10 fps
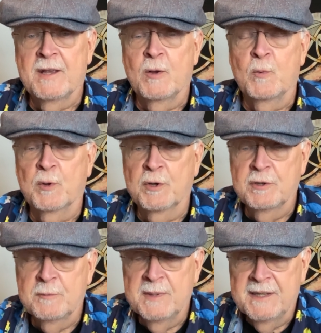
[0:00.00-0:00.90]
we're
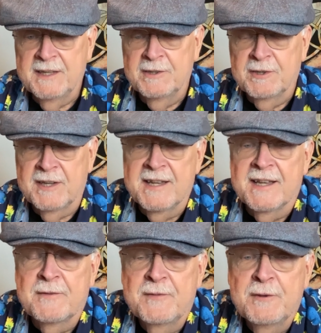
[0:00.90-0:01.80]
going to be looking
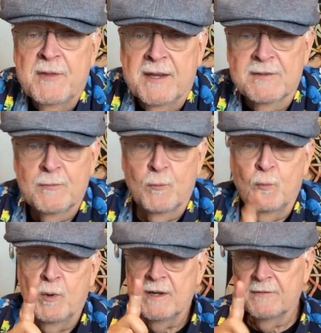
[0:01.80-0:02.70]
at a few things,
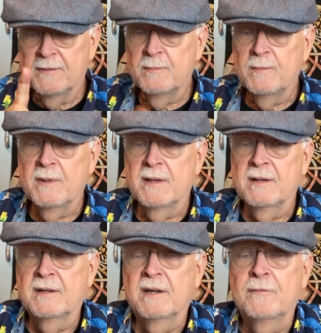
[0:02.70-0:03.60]
one
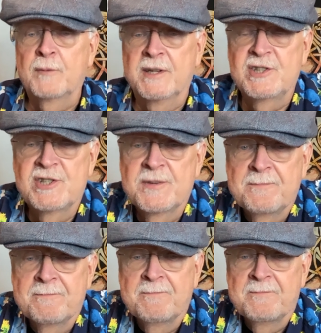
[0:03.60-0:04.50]
of which
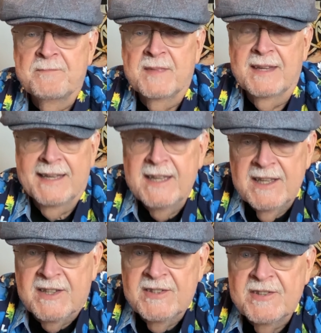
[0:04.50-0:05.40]

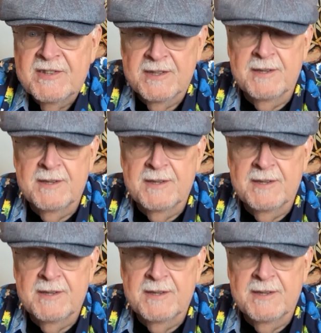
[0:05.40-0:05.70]
is